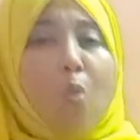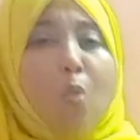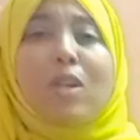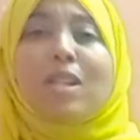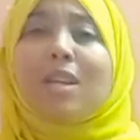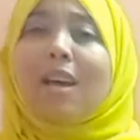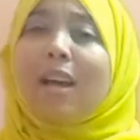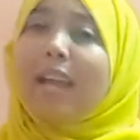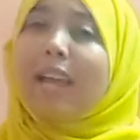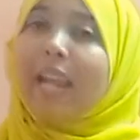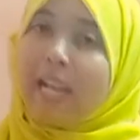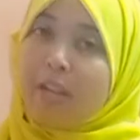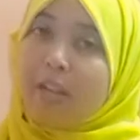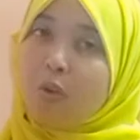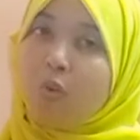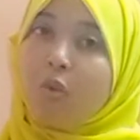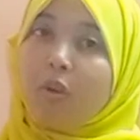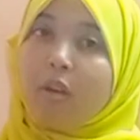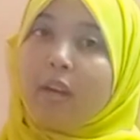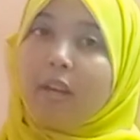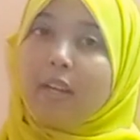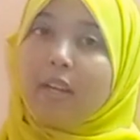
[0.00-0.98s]
What are
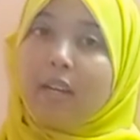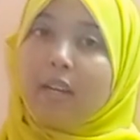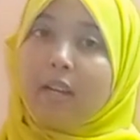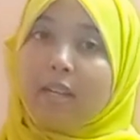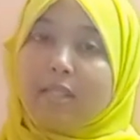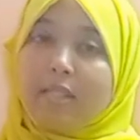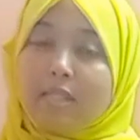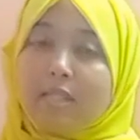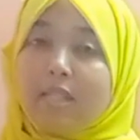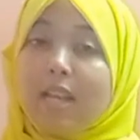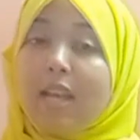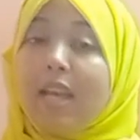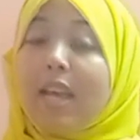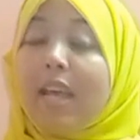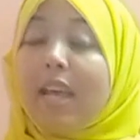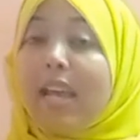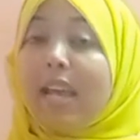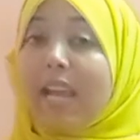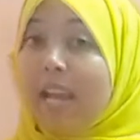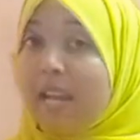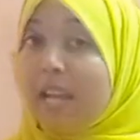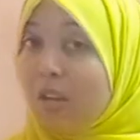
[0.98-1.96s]
endocrine glands?
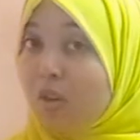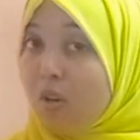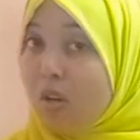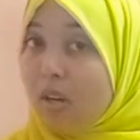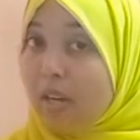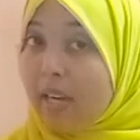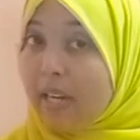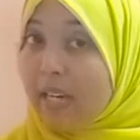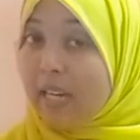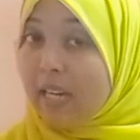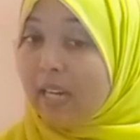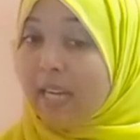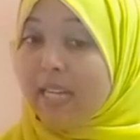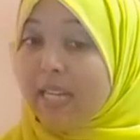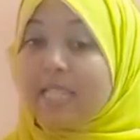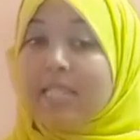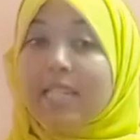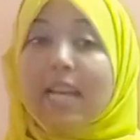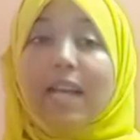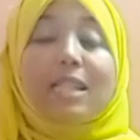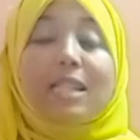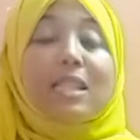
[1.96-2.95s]
Endocrine
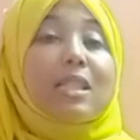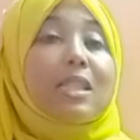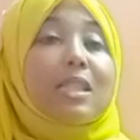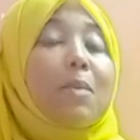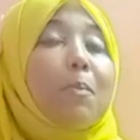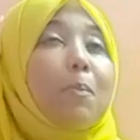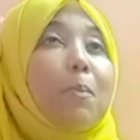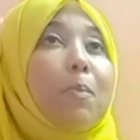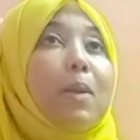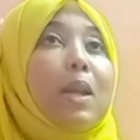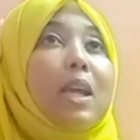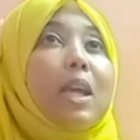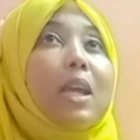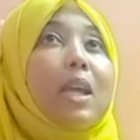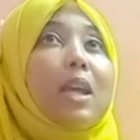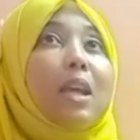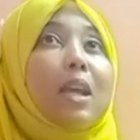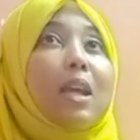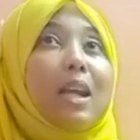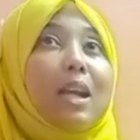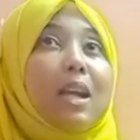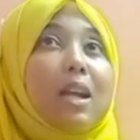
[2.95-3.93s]
glands are
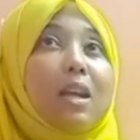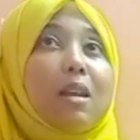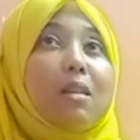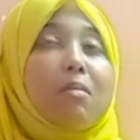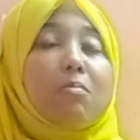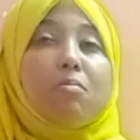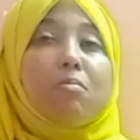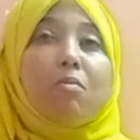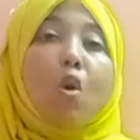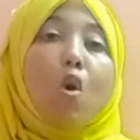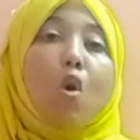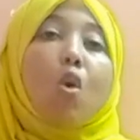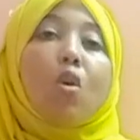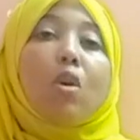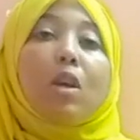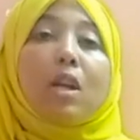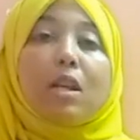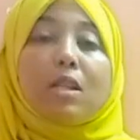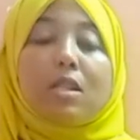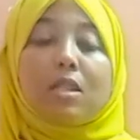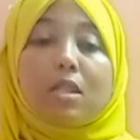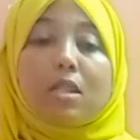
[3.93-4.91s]
simply
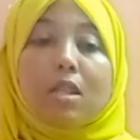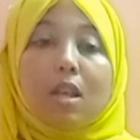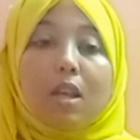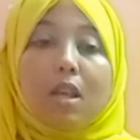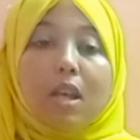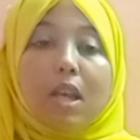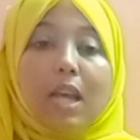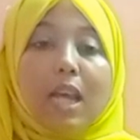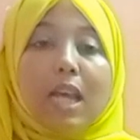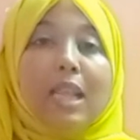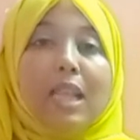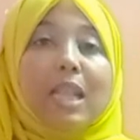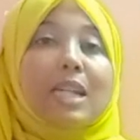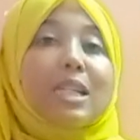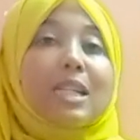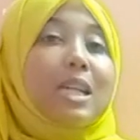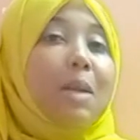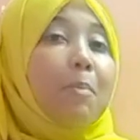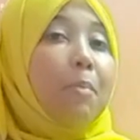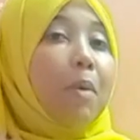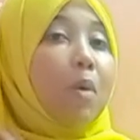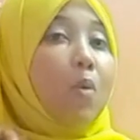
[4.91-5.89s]
organs
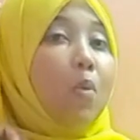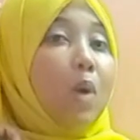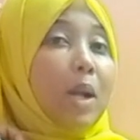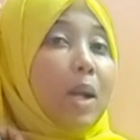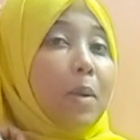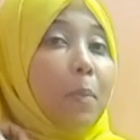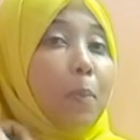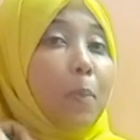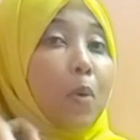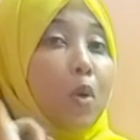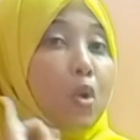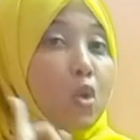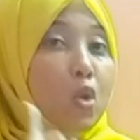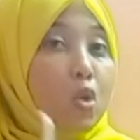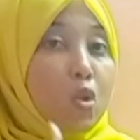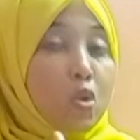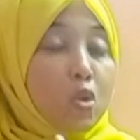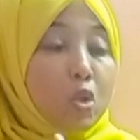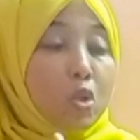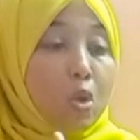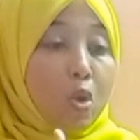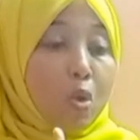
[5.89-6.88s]
that, number one,
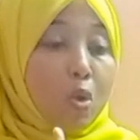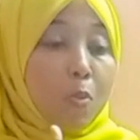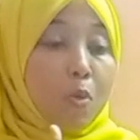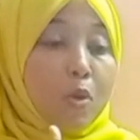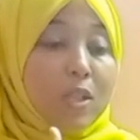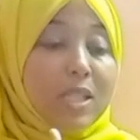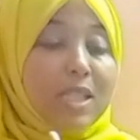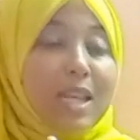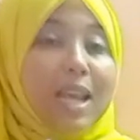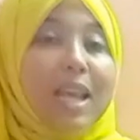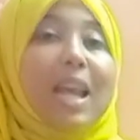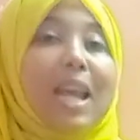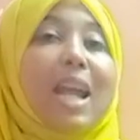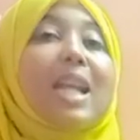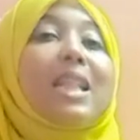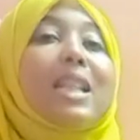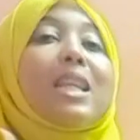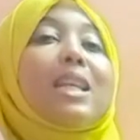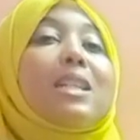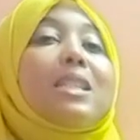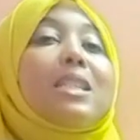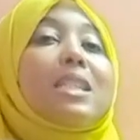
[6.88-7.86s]
produce hormones
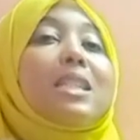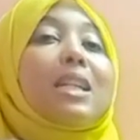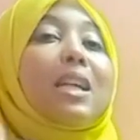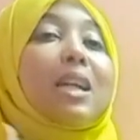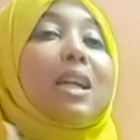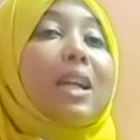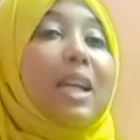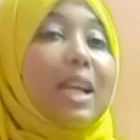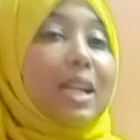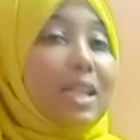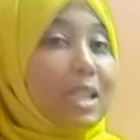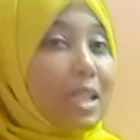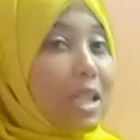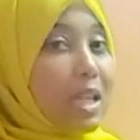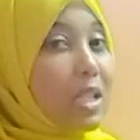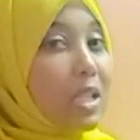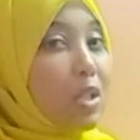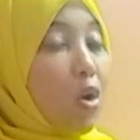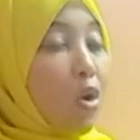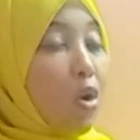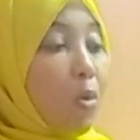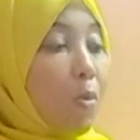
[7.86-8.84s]
and then secrete
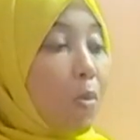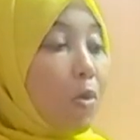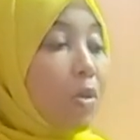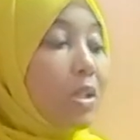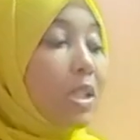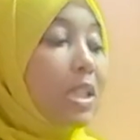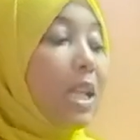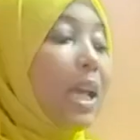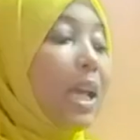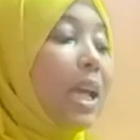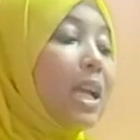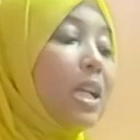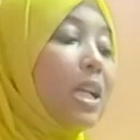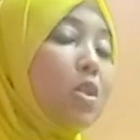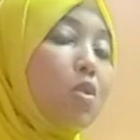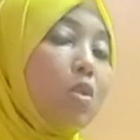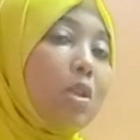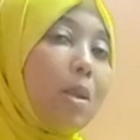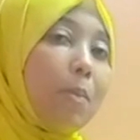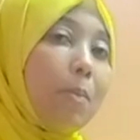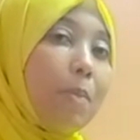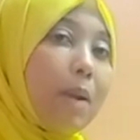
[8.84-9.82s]
these hormones
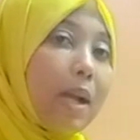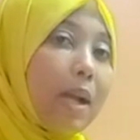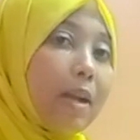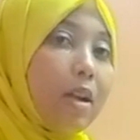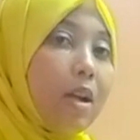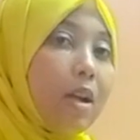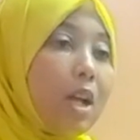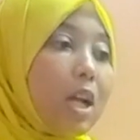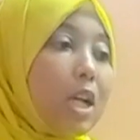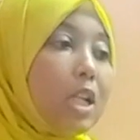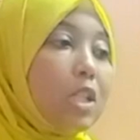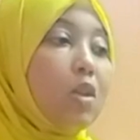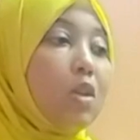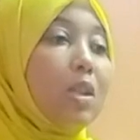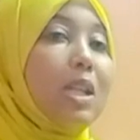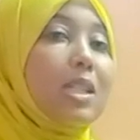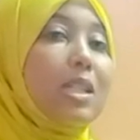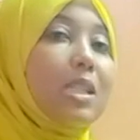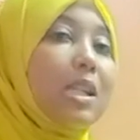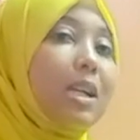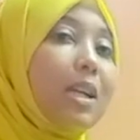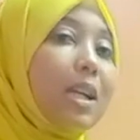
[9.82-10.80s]
into the blood. So
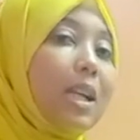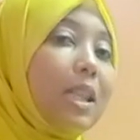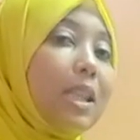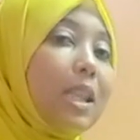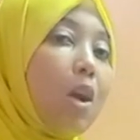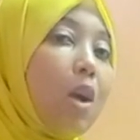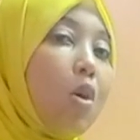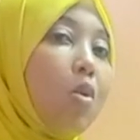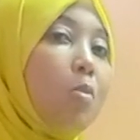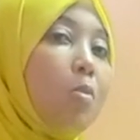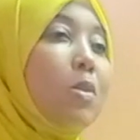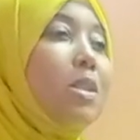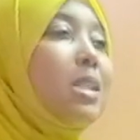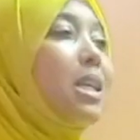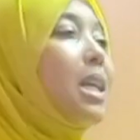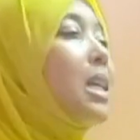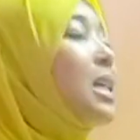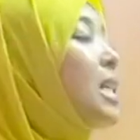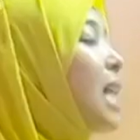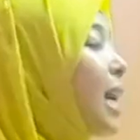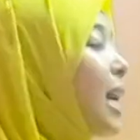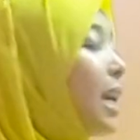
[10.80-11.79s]
they secrete the hormones
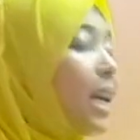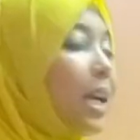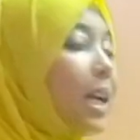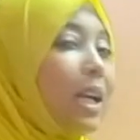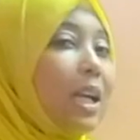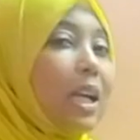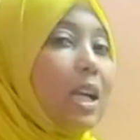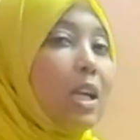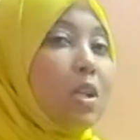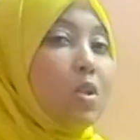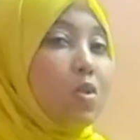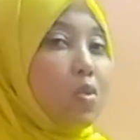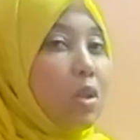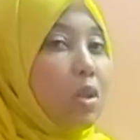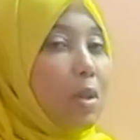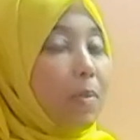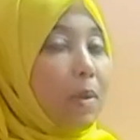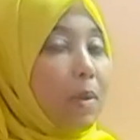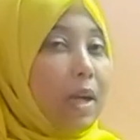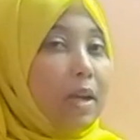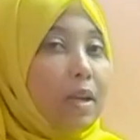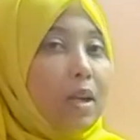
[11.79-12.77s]
directly into
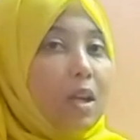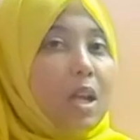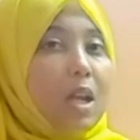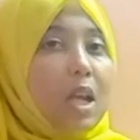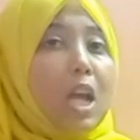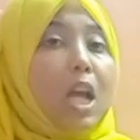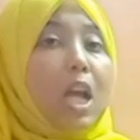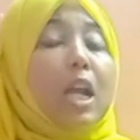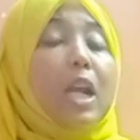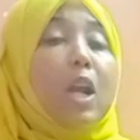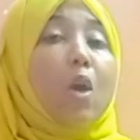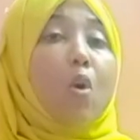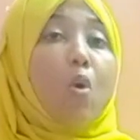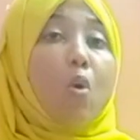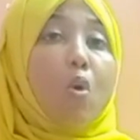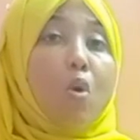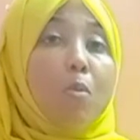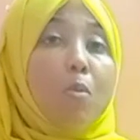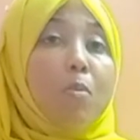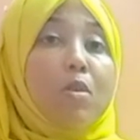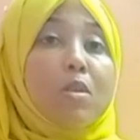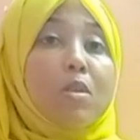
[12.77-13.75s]
the blood. Now,
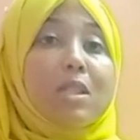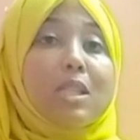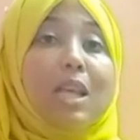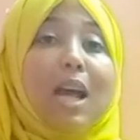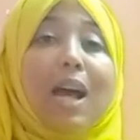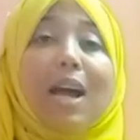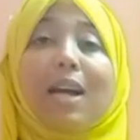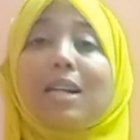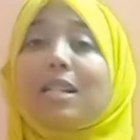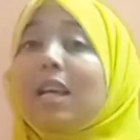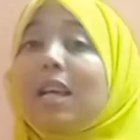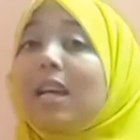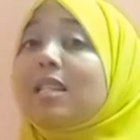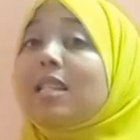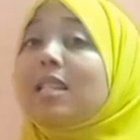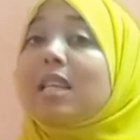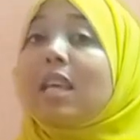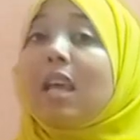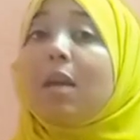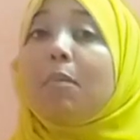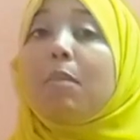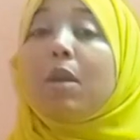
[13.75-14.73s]
hormones act
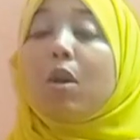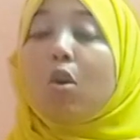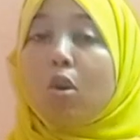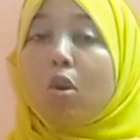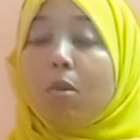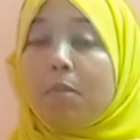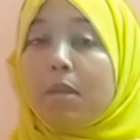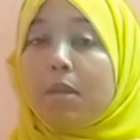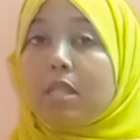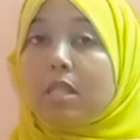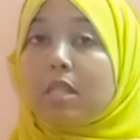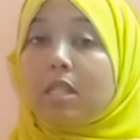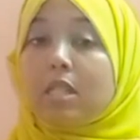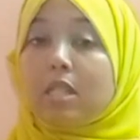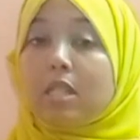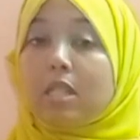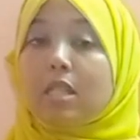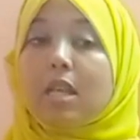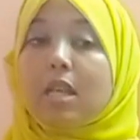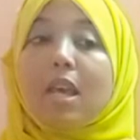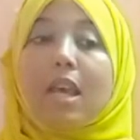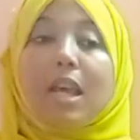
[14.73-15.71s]
as chemical
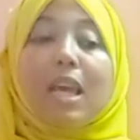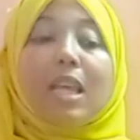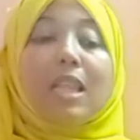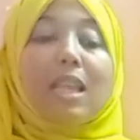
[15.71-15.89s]
messengers.